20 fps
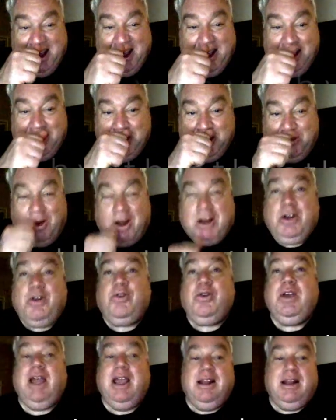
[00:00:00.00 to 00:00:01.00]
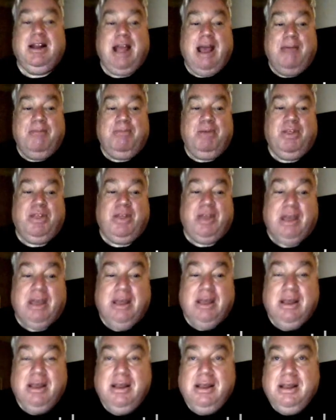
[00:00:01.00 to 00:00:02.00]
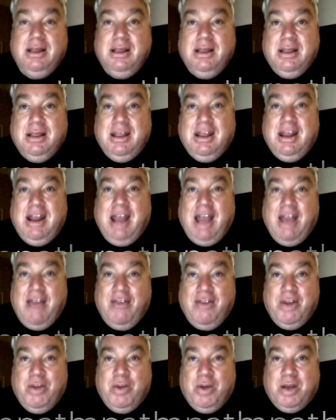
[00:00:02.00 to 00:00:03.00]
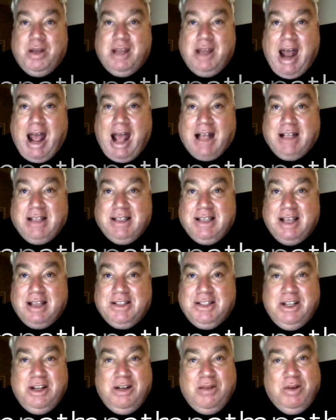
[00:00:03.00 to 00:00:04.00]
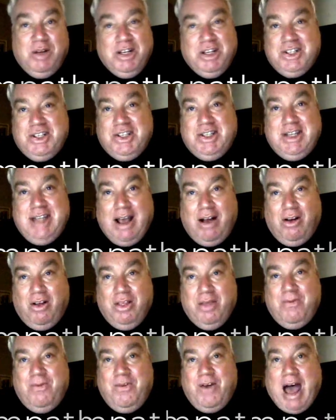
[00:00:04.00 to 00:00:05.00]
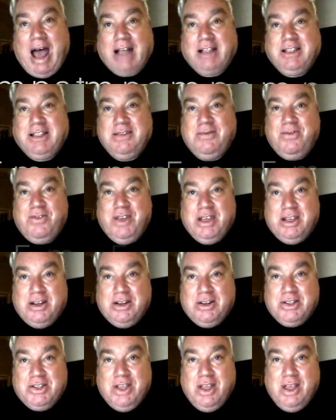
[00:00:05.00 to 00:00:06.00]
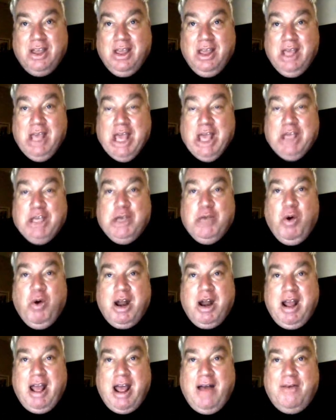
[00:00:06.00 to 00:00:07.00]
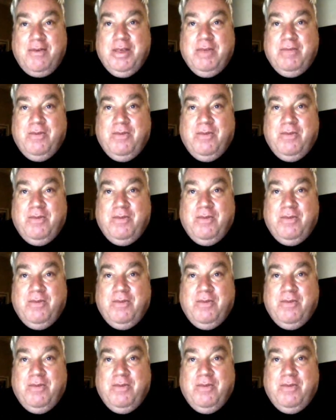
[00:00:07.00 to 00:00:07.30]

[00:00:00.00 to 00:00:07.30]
You want to create empathy that everyone can access. You don't want to just tell them facts and figures. You want to have them